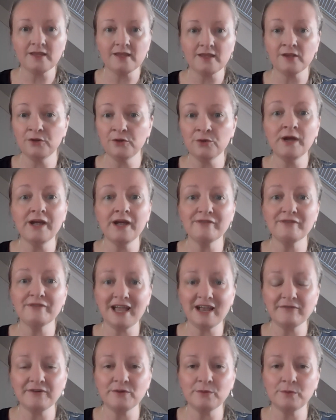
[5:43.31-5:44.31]
You have
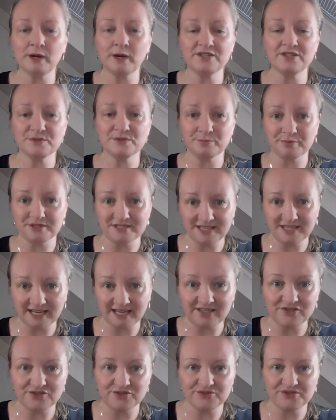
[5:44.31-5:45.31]
every right to
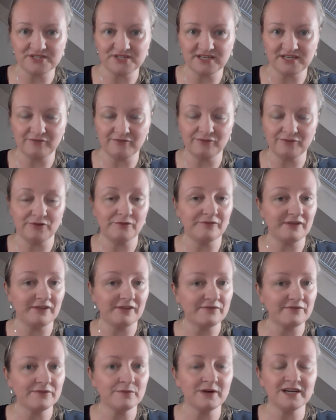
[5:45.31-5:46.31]
protect yourself. You have
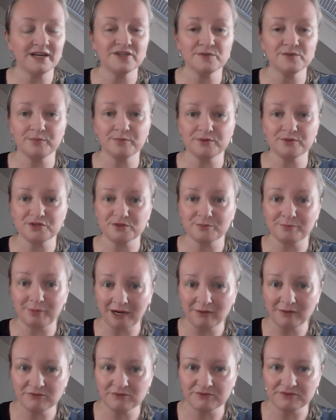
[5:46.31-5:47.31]
every right to put your
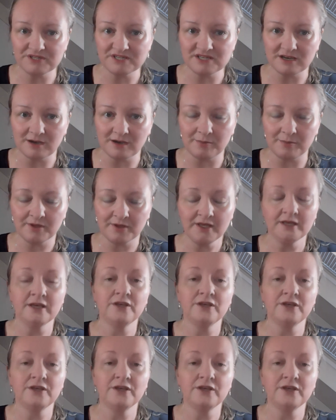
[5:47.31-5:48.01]
boundaries up.